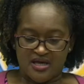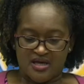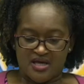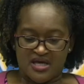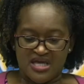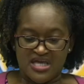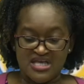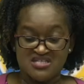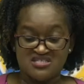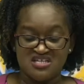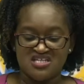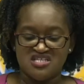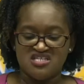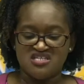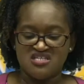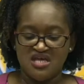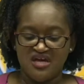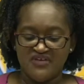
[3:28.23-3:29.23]
He's the
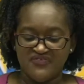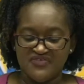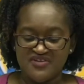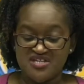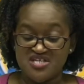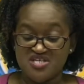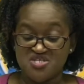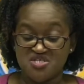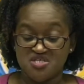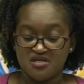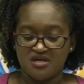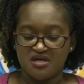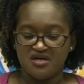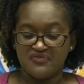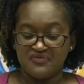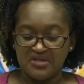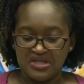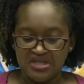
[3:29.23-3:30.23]
definition
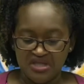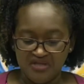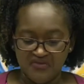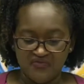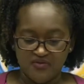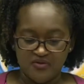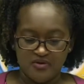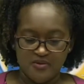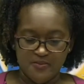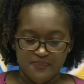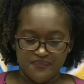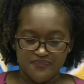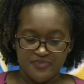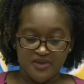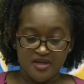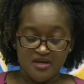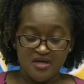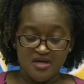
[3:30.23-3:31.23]
of evil.
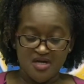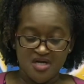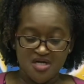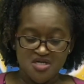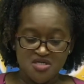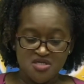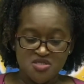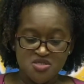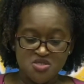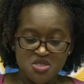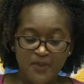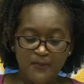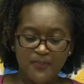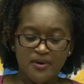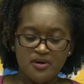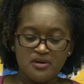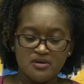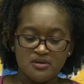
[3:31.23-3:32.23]

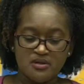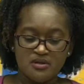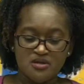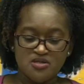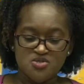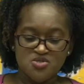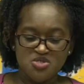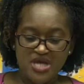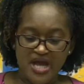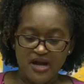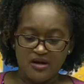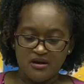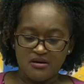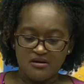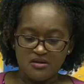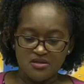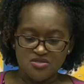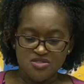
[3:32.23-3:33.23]
Chipper, chatter,
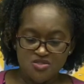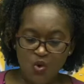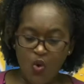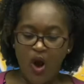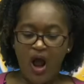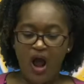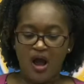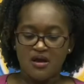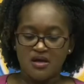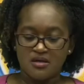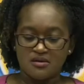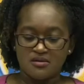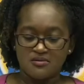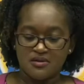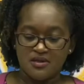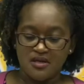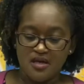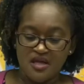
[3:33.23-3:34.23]
squawk.
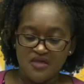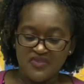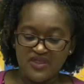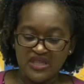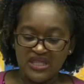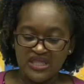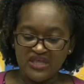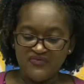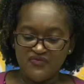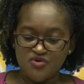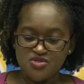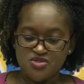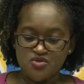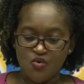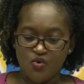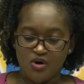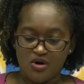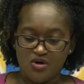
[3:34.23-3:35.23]
The evil
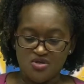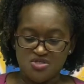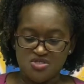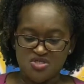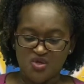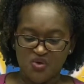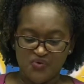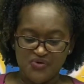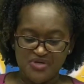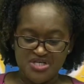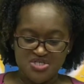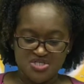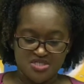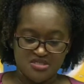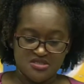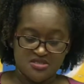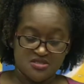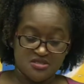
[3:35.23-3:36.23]
squirrel
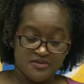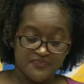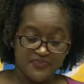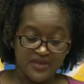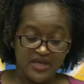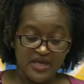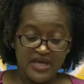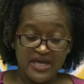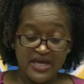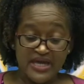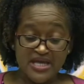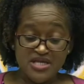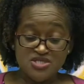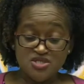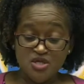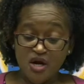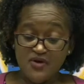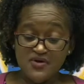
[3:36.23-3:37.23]
screeches. He
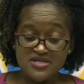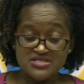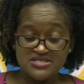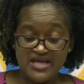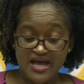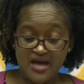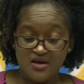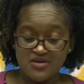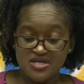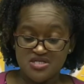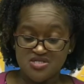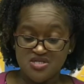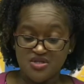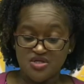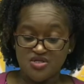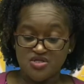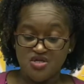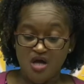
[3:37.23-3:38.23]
scurries down into
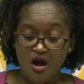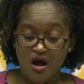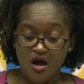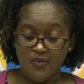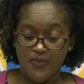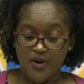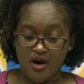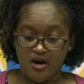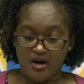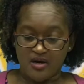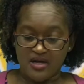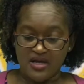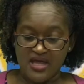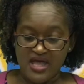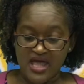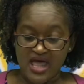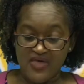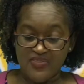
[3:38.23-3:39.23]
the dog park,
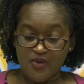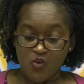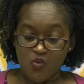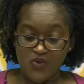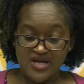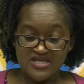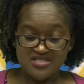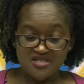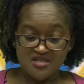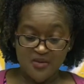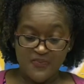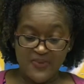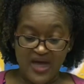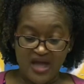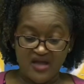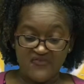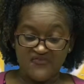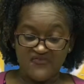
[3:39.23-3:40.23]
and the rest of the
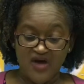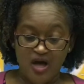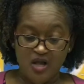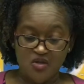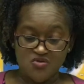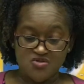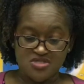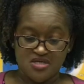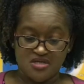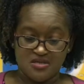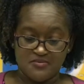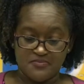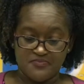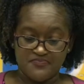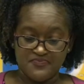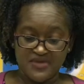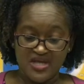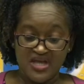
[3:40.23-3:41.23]
pack follows him.
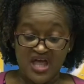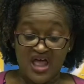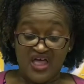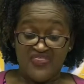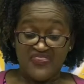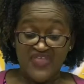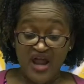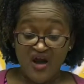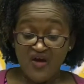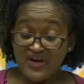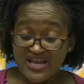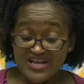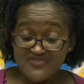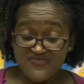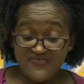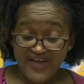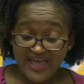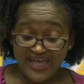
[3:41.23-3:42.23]
They're
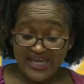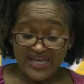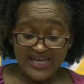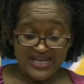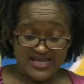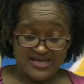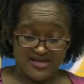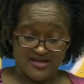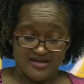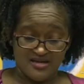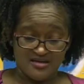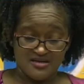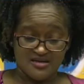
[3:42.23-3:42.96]
invading.